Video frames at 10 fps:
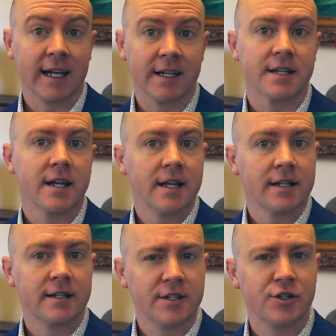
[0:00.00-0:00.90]
is,
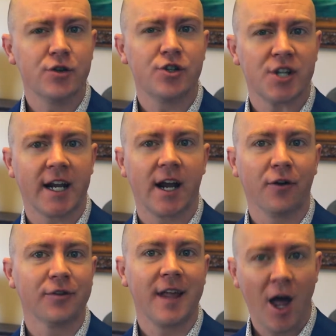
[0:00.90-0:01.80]
did you check
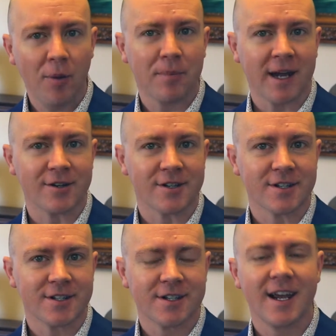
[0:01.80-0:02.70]
out the help
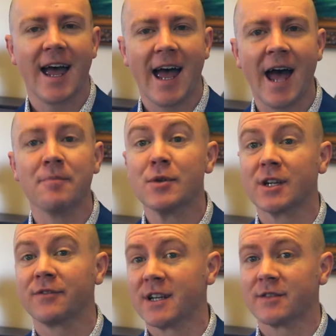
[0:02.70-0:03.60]
pages at
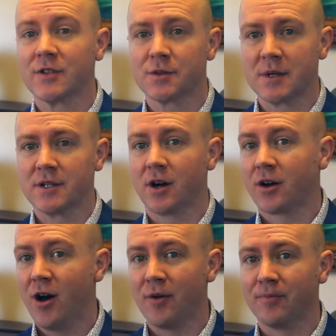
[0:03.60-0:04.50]

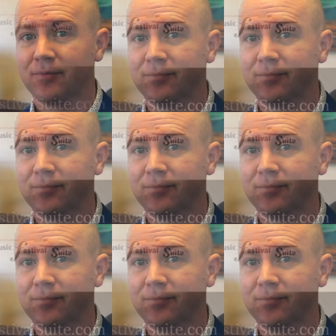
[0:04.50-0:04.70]
MusicFestivalSuite.com?